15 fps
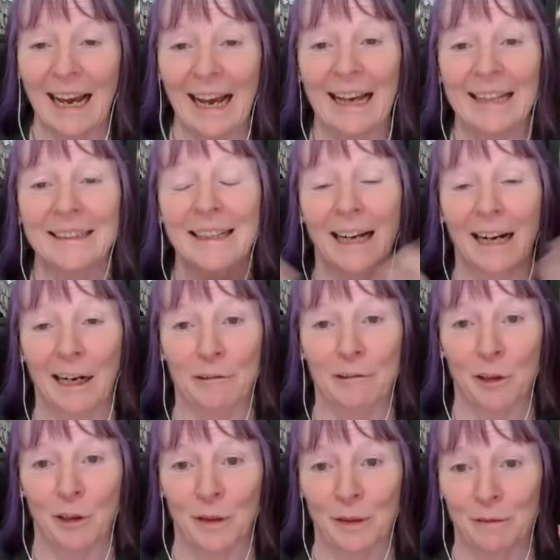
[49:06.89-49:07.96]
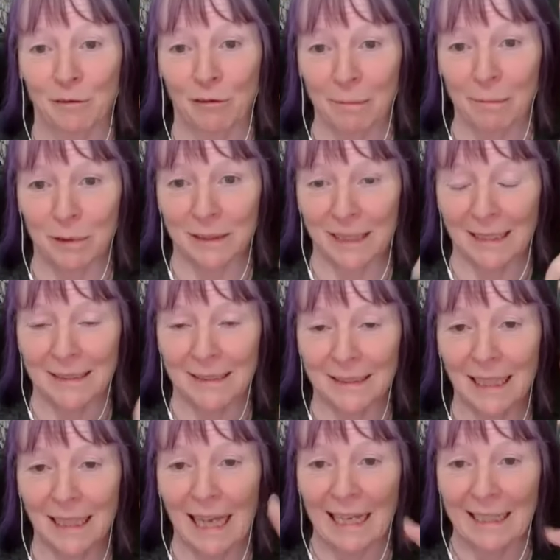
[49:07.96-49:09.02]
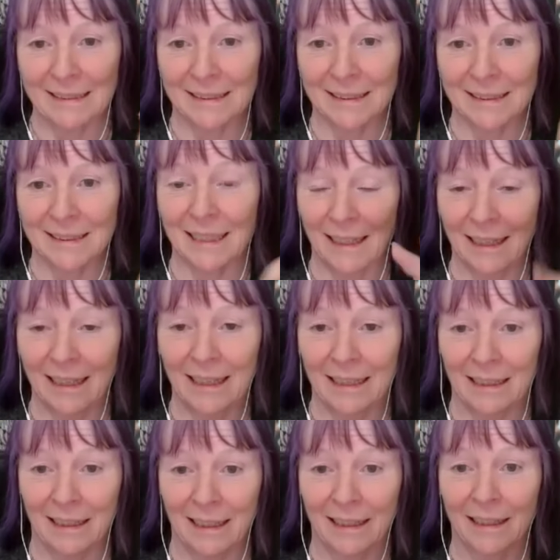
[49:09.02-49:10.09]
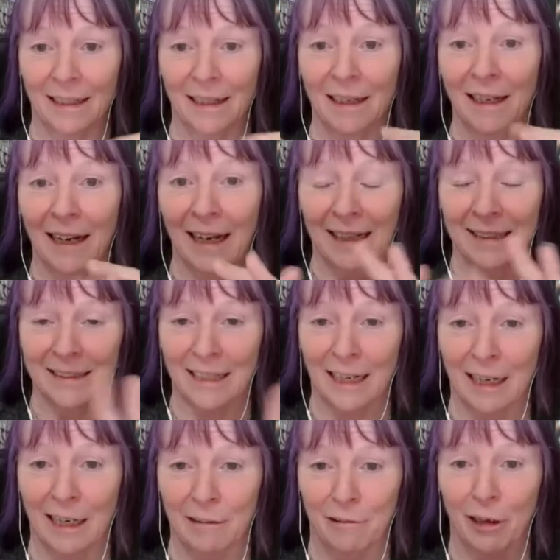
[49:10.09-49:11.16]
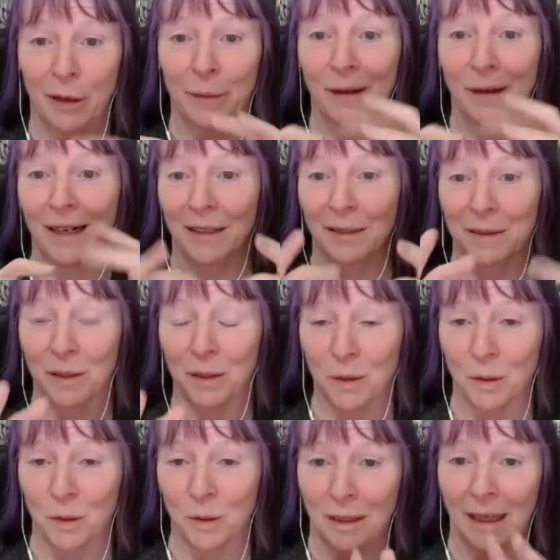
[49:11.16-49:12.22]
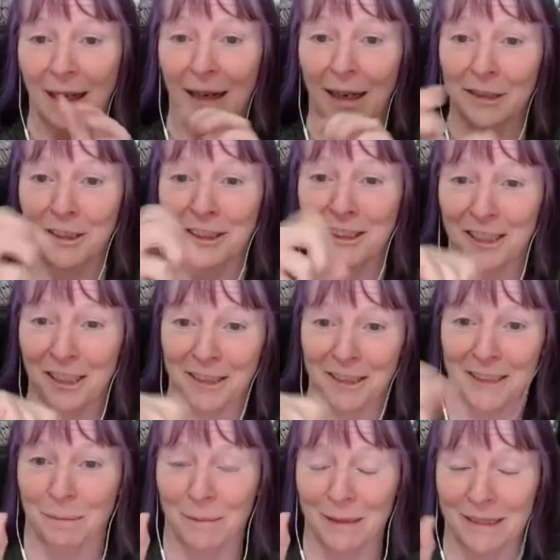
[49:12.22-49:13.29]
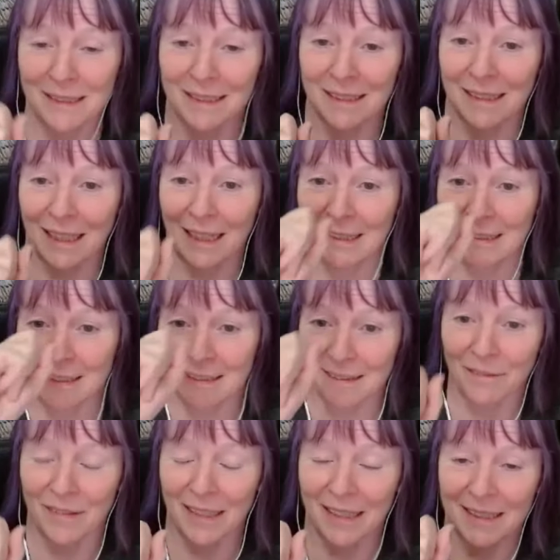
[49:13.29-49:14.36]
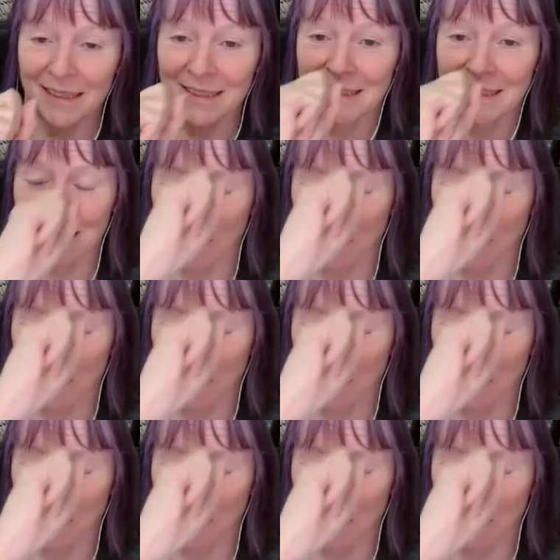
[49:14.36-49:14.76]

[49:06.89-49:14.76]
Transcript: And Chiron represents hands healing, and Chiro and all adjustments kinds of things.